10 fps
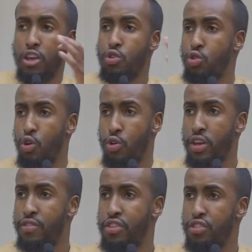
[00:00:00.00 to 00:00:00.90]
You don't know
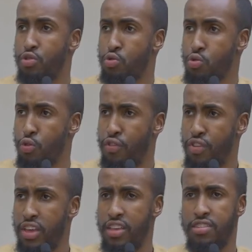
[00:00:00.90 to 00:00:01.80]
if he's a
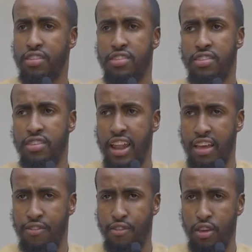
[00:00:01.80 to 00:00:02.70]
Sufi, is he
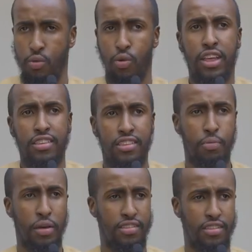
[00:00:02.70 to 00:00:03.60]
Salafi. What is this
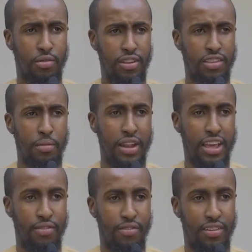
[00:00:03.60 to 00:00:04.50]
person? What does he
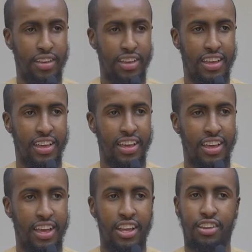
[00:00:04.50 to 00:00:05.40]
believe?
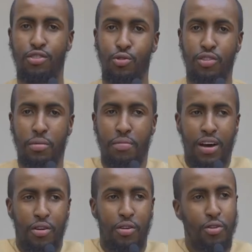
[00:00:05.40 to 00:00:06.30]
He just talks
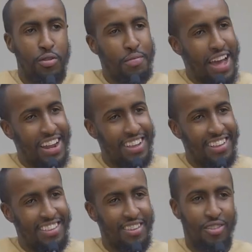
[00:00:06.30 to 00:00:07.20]
about good
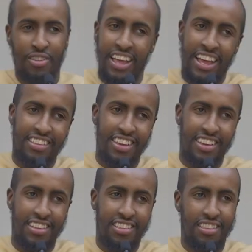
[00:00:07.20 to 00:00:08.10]
manners and good
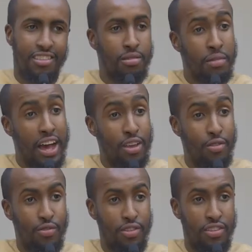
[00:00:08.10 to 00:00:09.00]
etiquette and smile
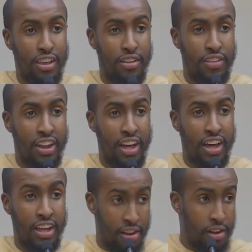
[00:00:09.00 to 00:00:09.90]
for the sake of
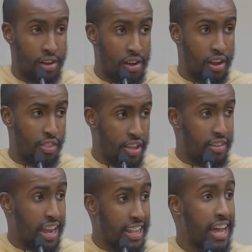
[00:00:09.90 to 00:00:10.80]
Allah,
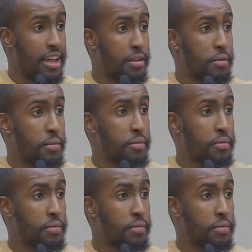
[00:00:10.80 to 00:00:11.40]
things like that.